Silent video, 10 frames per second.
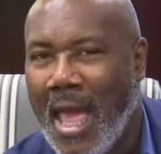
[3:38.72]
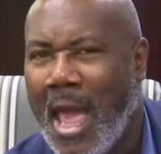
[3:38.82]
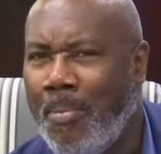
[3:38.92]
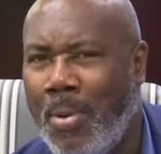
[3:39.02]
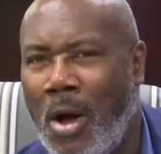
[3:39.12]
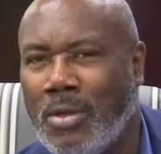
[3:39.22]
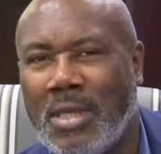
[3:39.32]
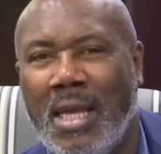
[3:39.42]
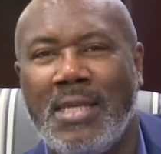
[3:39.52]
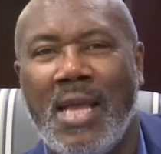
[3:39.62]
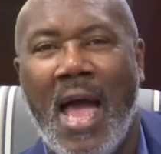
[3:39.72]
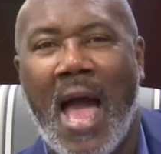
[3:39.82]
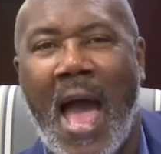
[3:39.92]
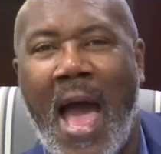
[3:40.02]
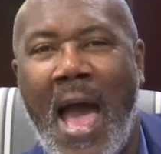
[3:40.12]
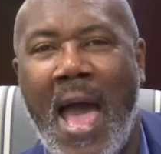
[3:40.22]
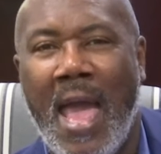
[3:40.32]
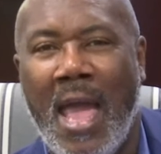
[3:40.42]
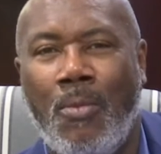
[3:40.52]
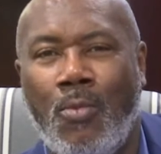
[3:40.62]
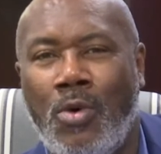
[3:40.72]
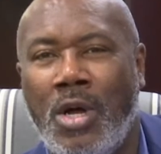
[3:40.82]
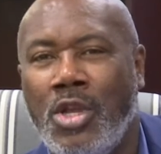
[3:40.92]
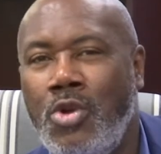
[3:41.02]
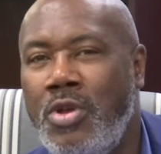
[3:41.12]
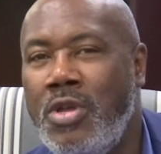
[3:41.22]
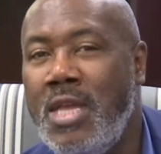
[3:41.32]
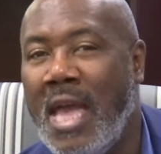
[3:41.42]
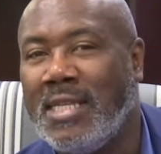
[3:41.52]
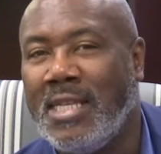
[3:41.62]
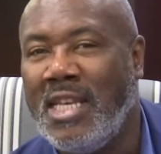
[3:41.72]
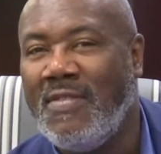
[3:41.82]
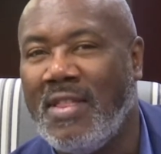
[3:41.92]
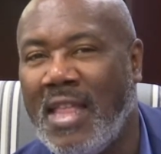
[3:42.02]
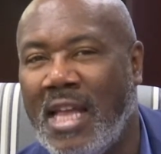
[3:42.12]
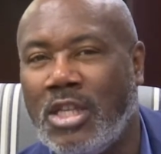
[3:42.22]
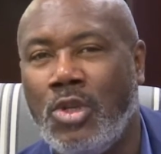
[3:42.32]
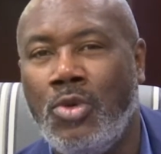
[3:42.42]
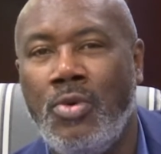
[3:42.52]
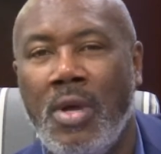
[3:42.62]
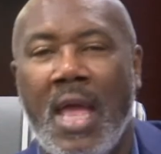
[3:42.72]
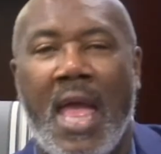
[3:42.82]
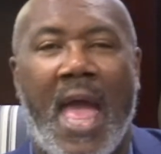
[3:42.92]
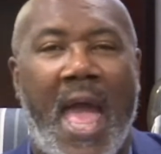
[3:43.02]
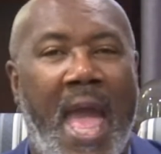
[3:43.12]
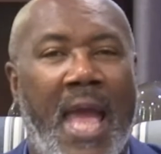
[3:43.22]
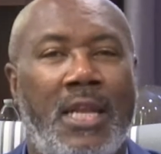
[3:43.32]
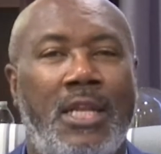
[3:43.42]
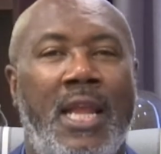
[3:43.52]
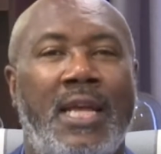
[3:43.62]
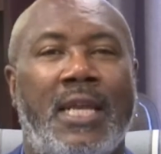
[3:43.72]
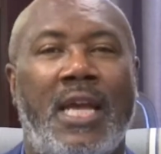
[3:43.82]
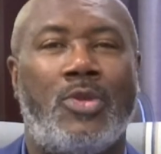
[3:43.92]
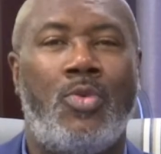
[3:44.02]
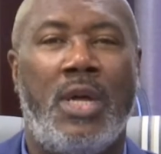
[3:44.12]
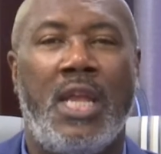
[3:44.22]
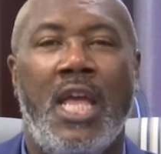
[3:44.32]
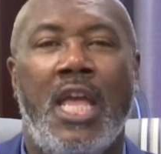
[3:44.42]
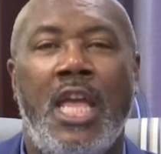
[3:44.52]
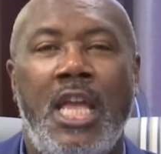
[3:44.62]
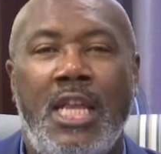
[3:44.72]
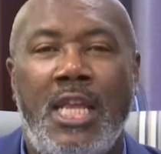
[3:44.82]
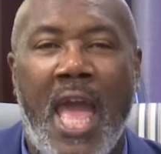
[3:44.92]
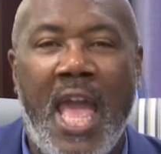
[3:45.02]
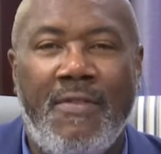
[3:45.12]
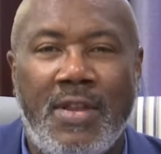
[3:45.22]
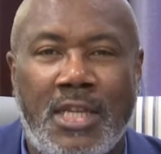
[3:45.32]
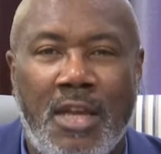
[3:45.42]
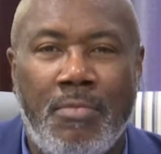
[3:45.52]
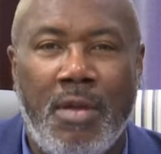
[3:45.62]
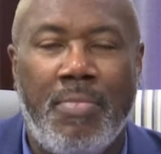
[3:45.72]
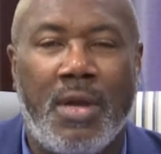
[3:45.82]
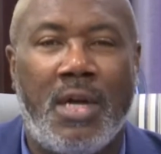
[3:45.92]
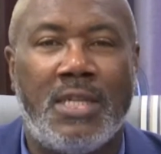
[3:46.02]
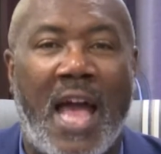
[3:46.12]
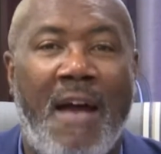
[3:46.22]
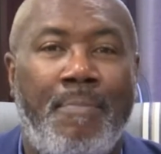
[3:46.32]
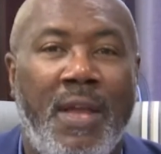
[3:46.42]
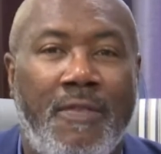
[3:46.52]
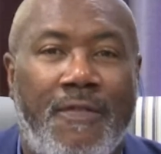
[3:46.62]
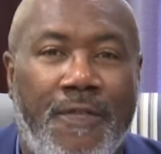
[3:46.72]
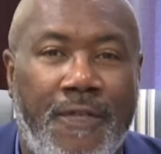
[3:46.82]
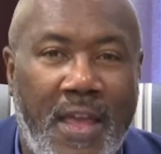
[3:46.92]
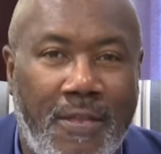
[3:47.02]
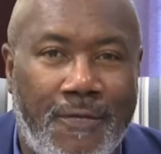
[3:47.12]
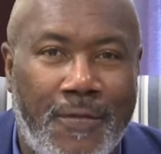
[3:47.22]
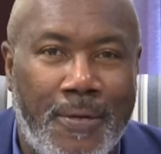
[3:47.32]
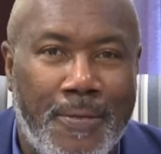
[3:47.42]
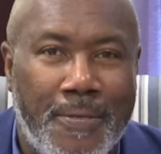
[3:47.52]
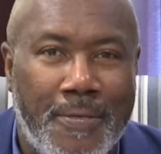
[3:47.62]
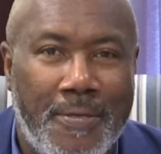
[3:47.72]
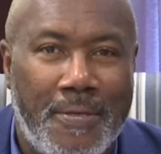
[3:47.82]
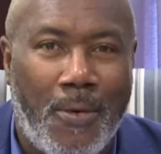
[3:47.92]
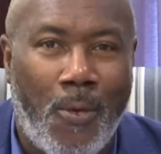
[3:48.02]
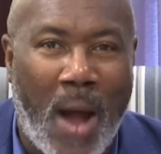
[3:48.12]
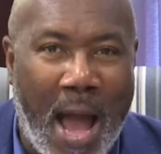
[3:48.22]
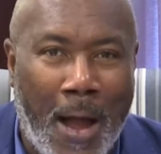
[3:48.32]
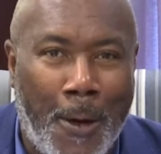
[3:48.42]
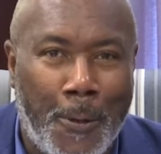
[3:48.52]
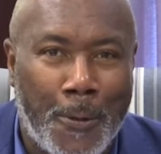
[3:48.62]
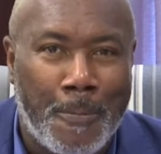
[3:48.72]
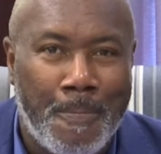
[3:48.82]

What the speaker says: And Paul says, I am one who he has given that to. And guess what? He gave it to me because I've been faithful. Wow.